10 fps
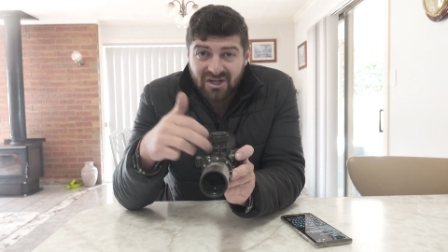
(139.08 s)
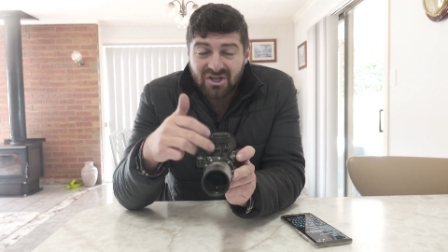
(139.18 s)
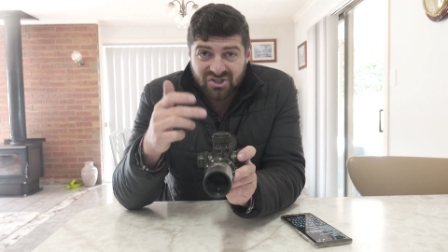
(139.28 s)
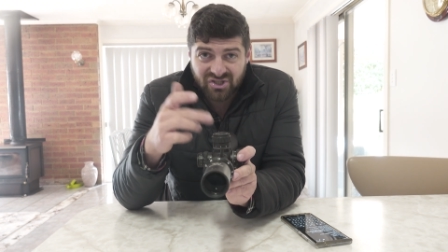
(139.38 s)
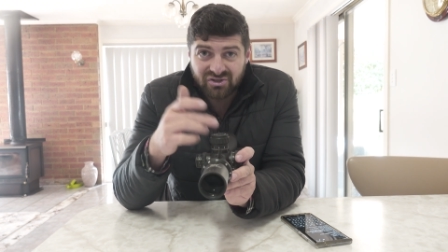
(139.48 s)

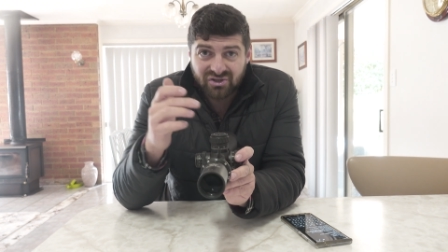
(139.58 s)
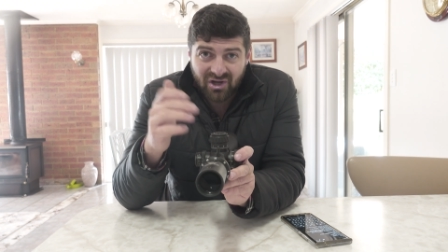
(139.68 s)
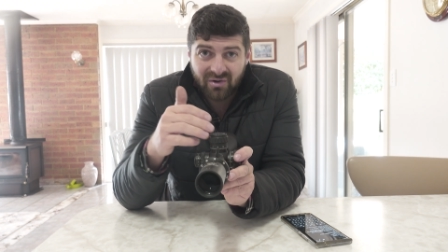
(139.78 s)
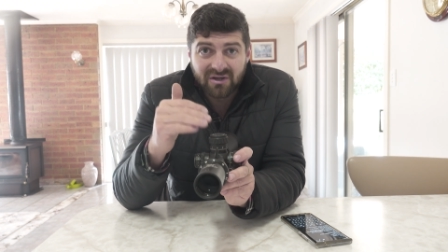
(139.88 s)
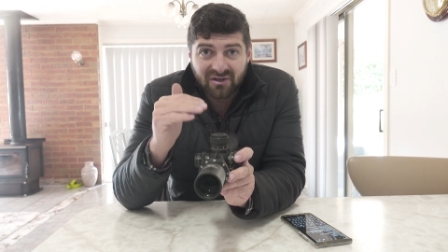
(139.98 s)
so you
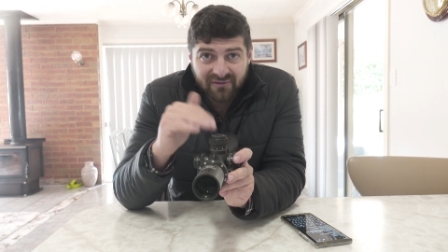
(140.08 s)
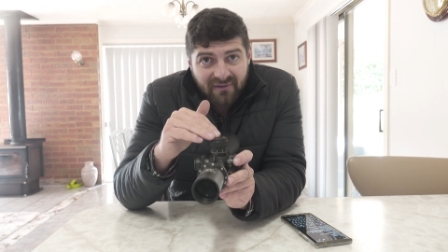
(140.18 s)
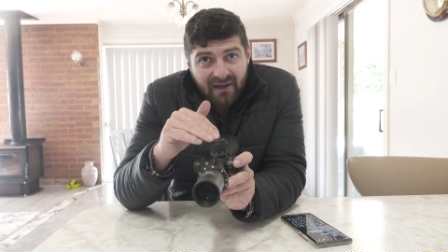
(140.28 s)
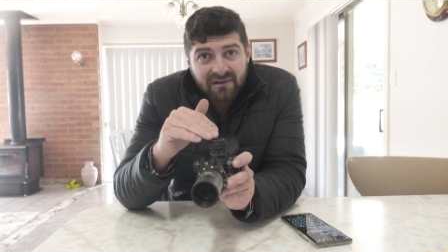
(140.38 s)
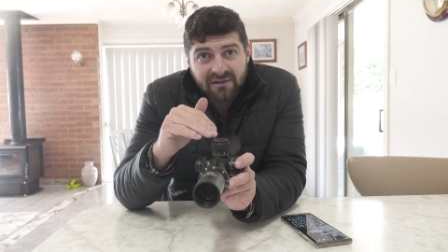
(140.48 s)
know
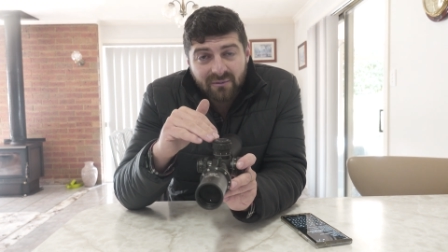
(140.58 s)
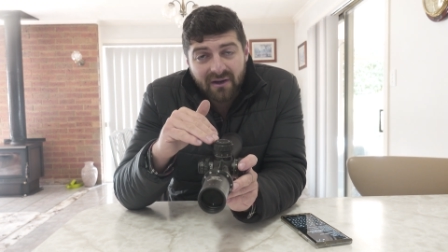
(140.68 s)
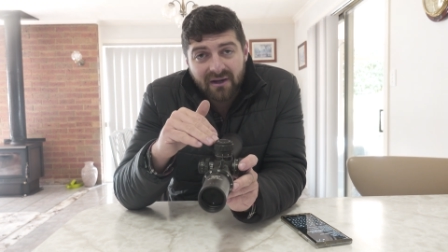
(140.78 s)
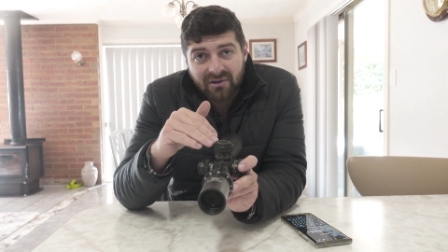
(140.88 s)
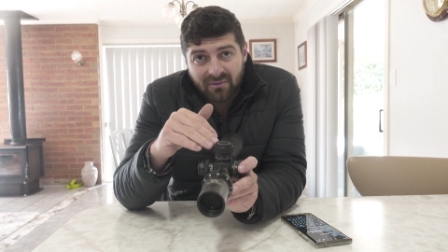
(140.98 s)
exactly
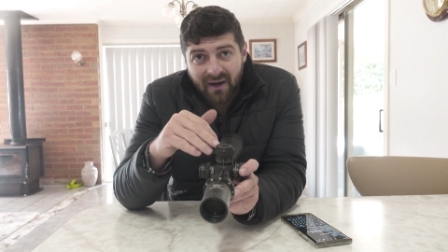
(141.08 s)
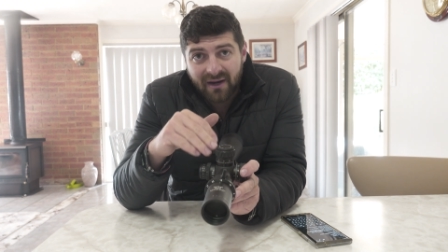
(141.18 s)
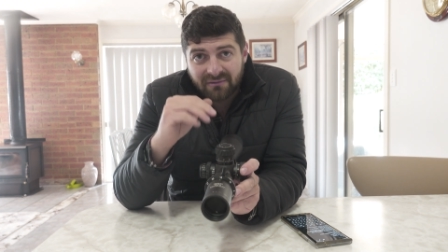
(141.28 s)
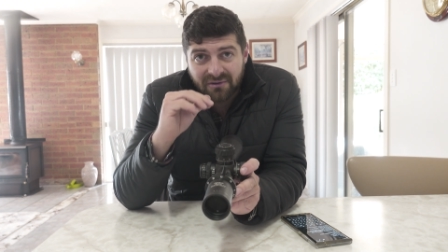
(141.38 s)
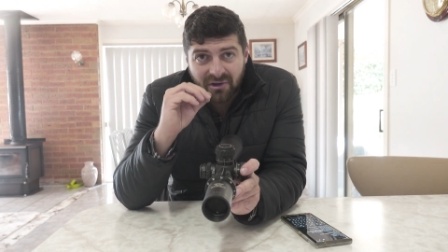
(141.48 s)
where you're
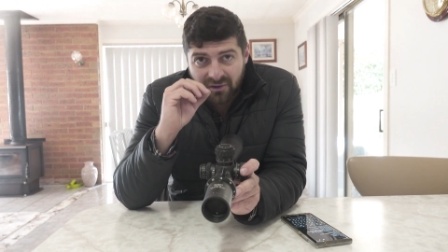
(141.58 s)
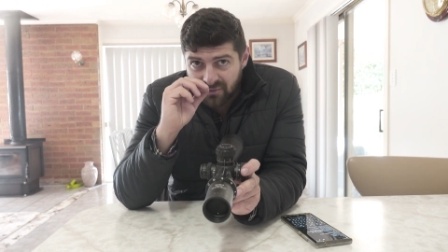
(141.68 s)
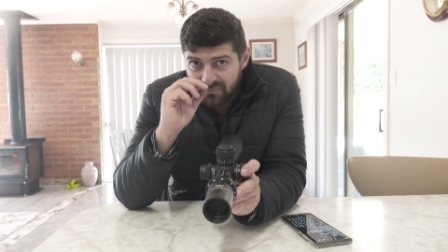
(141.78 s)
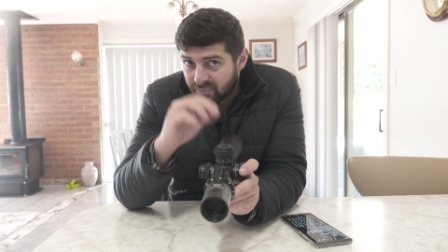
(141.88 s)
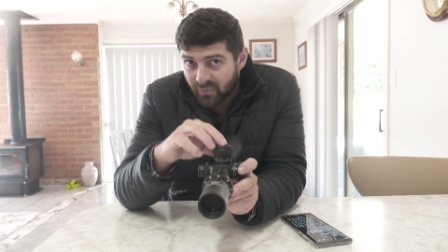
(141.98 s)
at. You
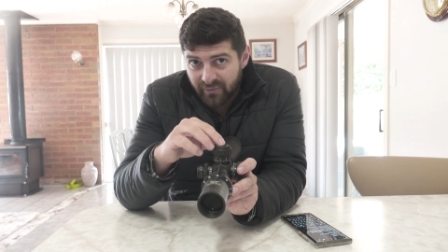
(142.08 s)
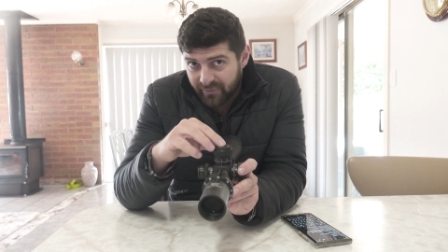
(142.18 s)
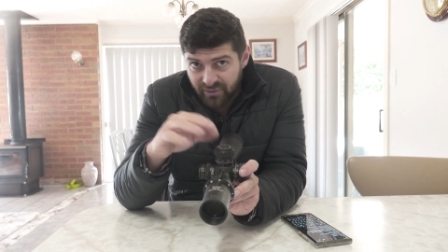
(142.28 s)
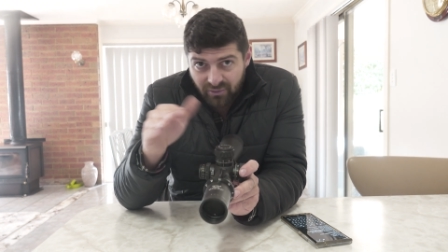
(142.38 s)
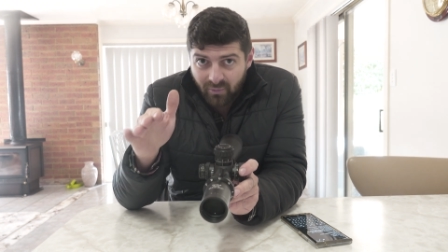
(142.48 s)
know whether
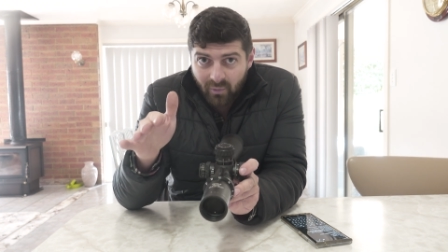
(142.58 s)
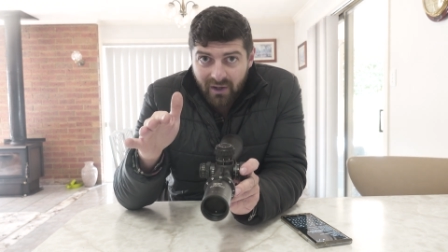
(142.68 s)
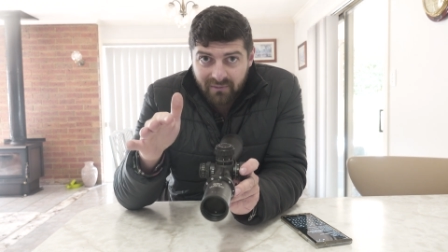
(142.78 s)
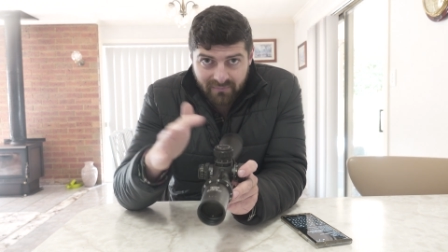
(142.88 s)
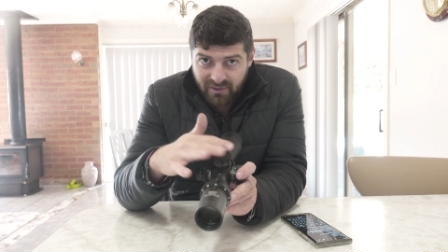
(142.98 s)
you're at
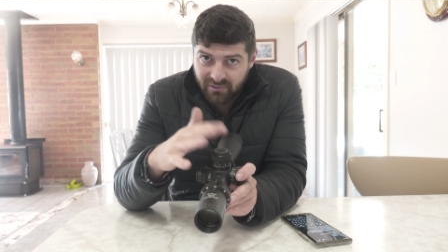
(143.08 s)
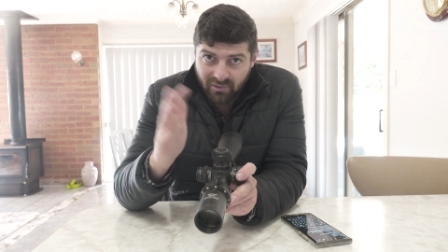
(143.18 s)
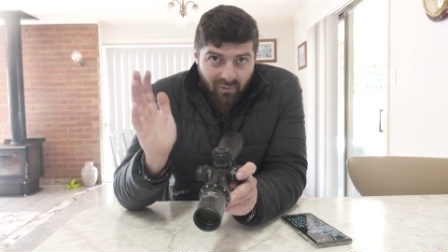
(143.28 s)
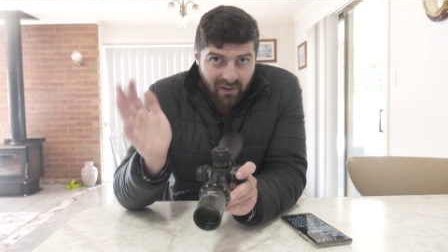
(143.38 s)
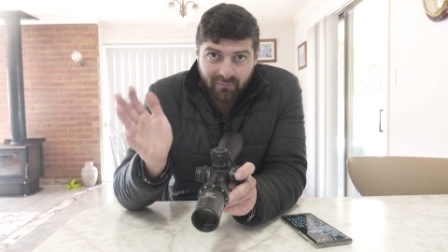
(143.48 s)
1 mil
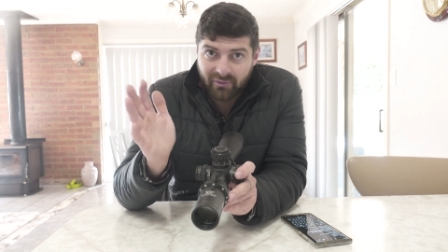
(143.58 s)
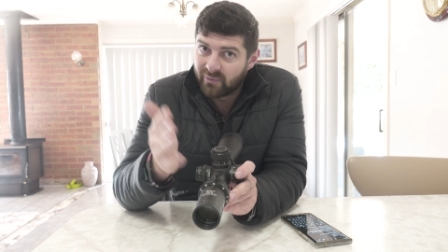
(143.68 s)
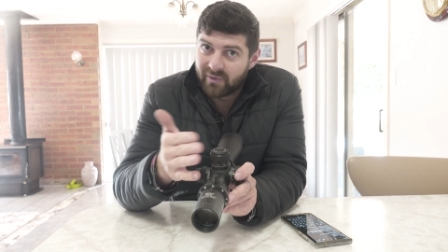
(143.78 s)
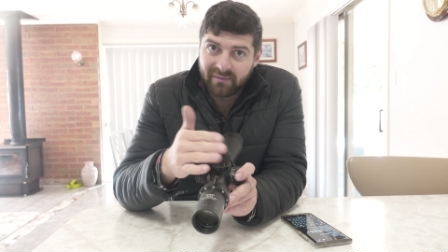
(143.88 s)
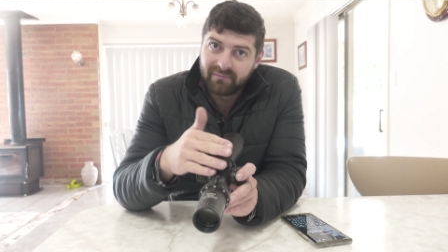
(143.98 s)
or
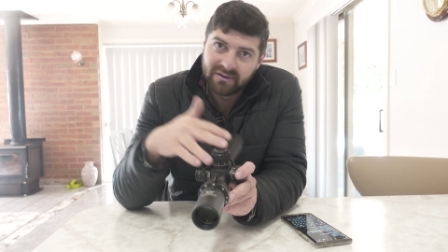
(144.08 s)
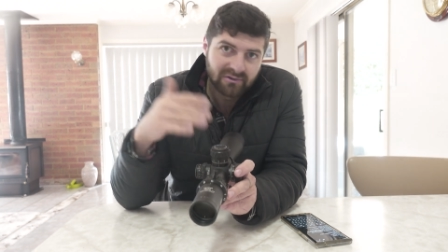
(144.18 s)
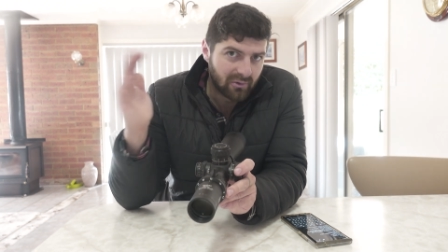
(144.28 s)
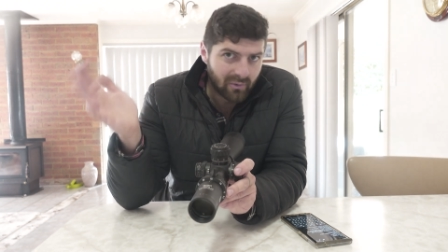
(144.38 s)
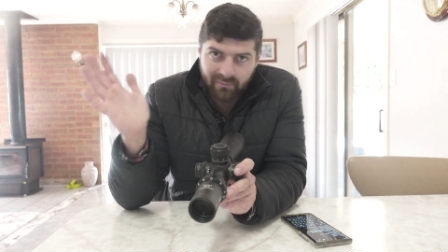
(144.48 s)
1.1
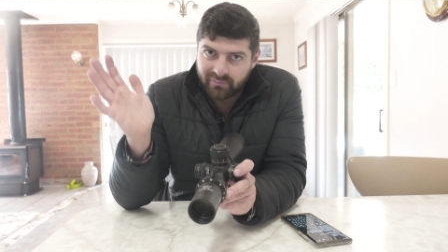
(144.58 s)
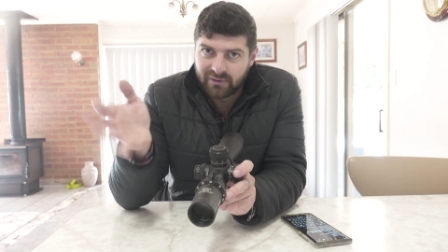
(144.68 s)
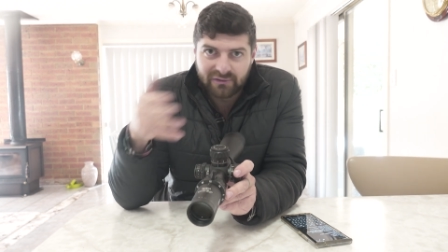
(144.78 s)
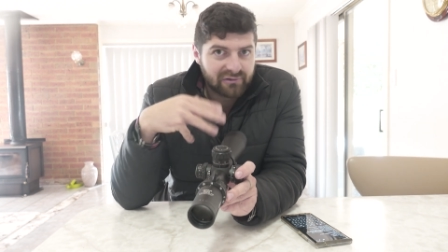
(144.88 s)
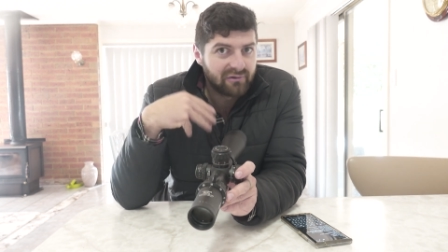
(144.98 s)
mil or
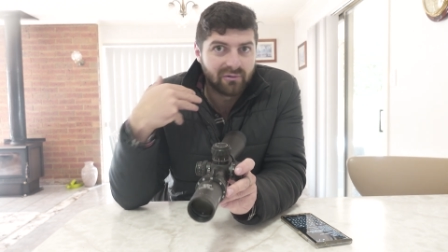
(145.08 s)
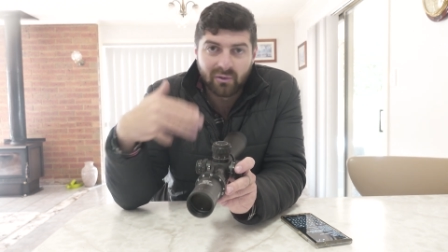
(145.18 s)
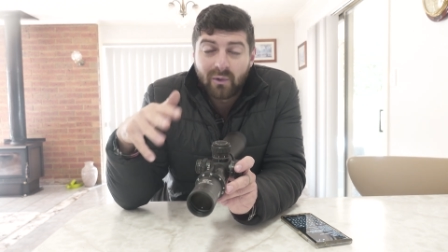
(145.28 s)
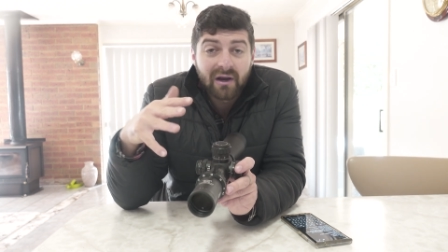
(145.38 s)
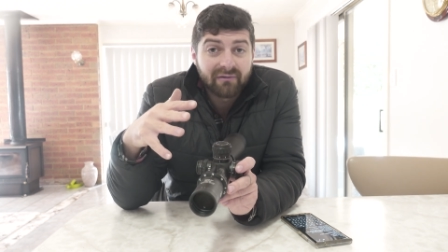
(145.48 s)
1.2
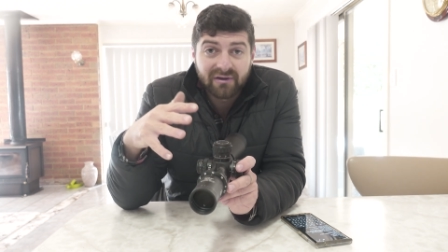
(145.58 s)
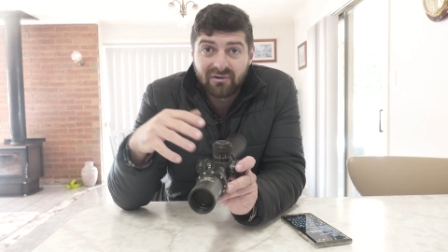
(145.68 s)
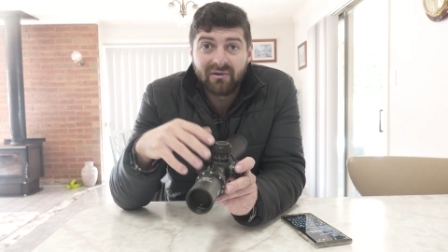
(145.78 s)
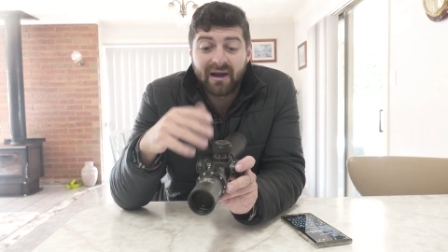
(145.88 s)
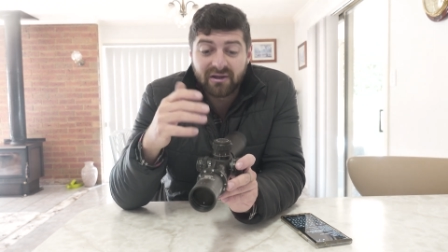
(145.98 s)
or whatever
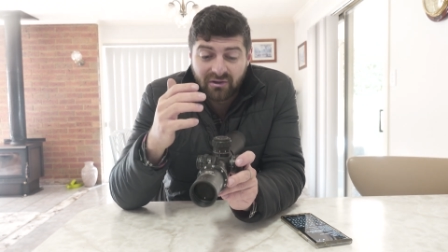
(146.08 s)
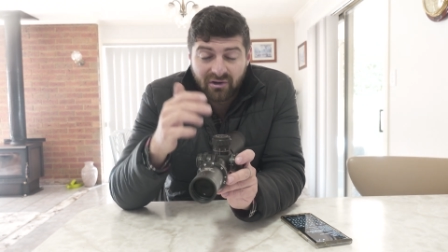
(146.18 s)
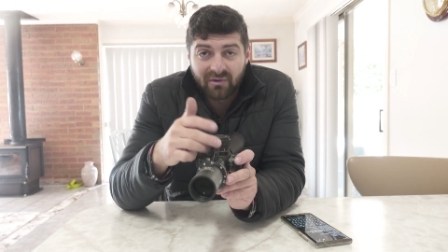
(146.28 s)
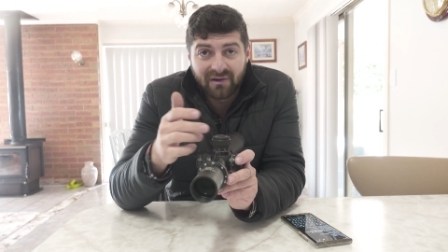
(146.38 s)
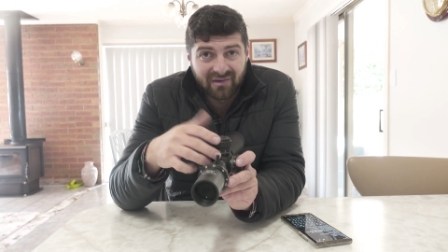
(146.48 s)
you're at, you
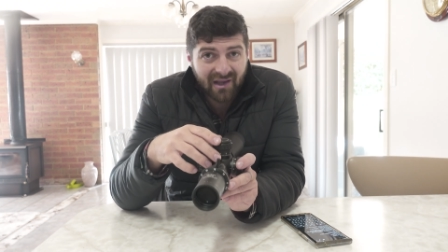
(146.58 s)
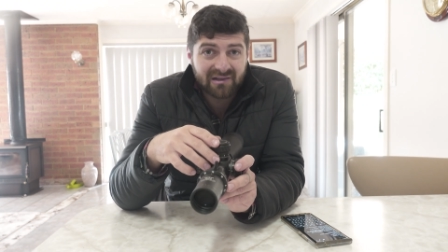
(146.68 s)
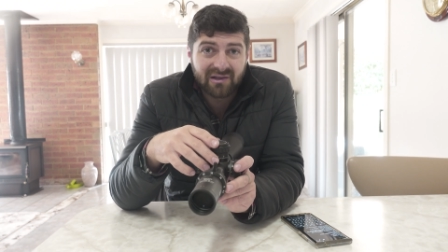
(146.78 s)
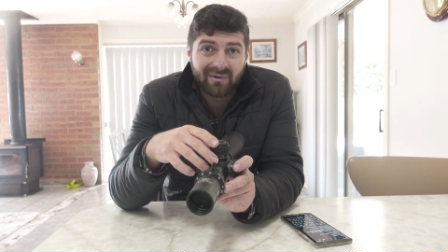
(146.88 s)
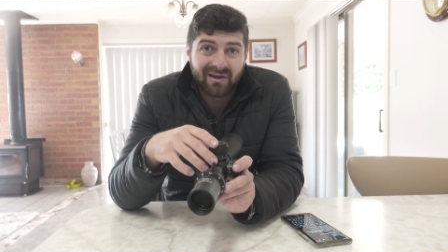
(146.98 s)
know
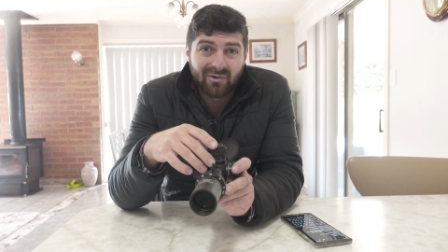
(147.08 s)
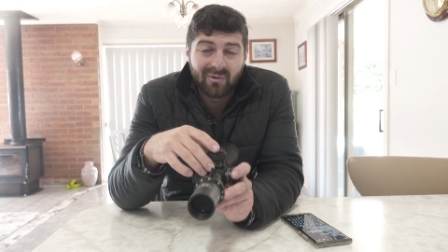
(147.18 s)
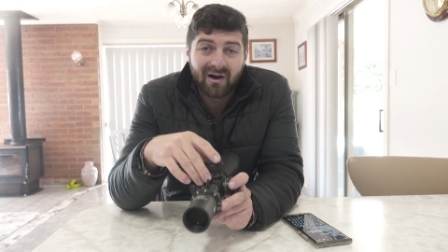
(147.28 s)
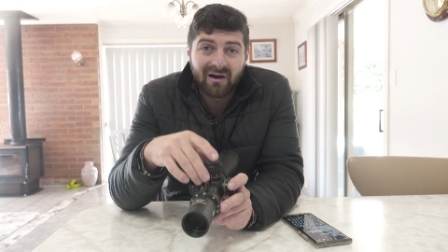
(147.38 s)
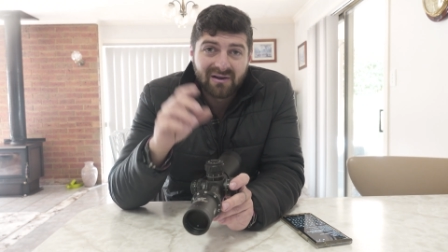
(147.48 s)
exactly where you
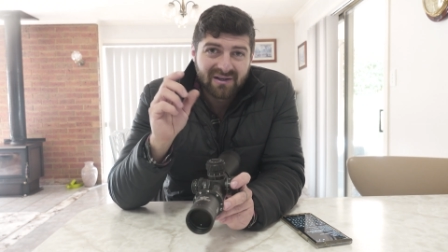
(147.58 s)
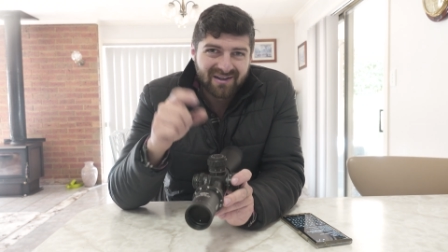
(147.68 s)
are.